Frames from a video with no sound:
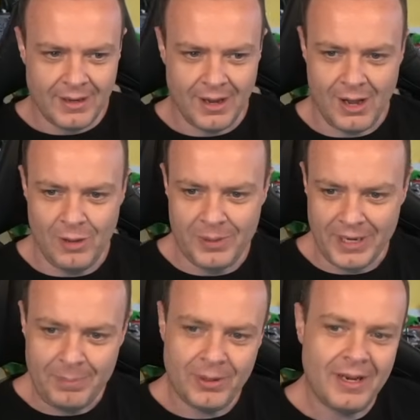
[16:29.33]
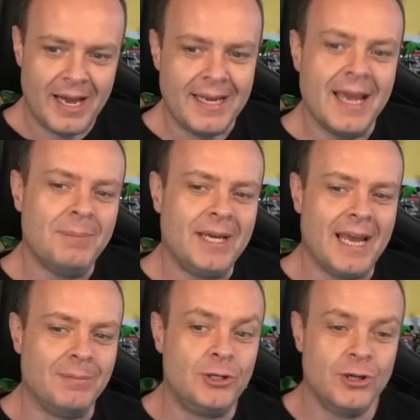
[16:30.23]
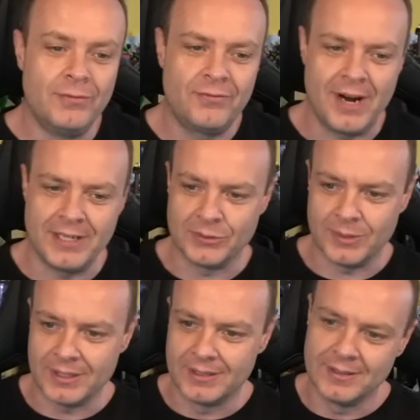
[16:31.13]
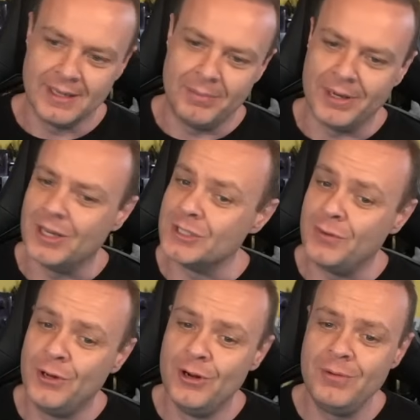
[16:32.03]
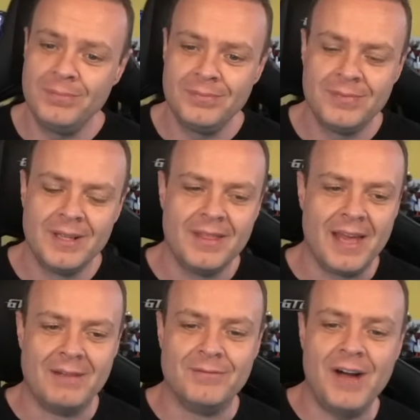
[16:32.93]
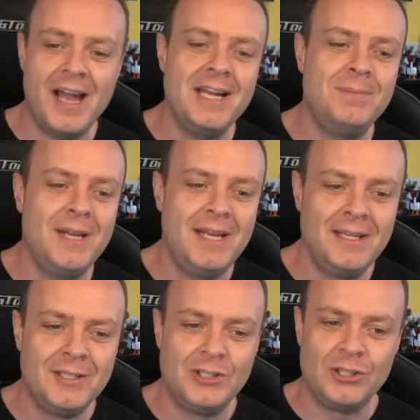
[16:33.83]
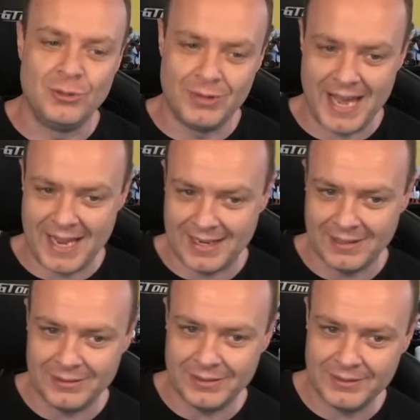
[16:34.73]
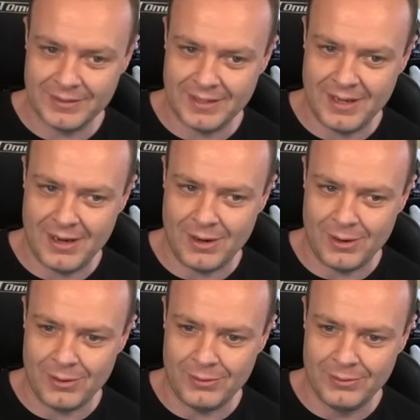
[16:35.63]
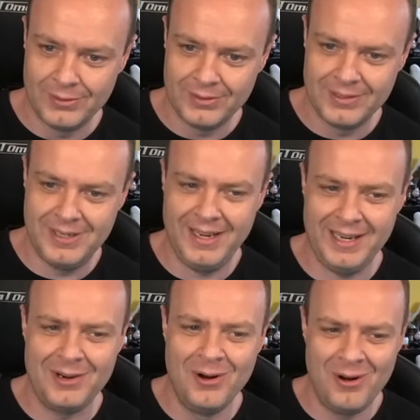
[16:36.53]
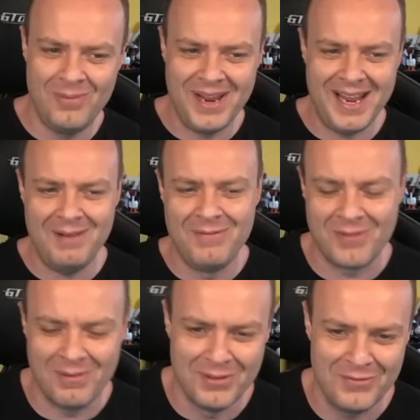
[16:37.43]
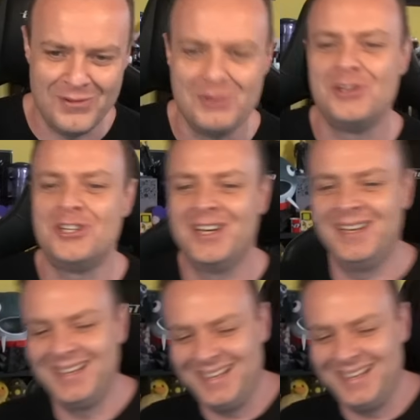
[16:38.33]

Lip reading: All people I became good friends with, and because of whom, they invited me to their guild. Oh, ignore me, I'm from the future.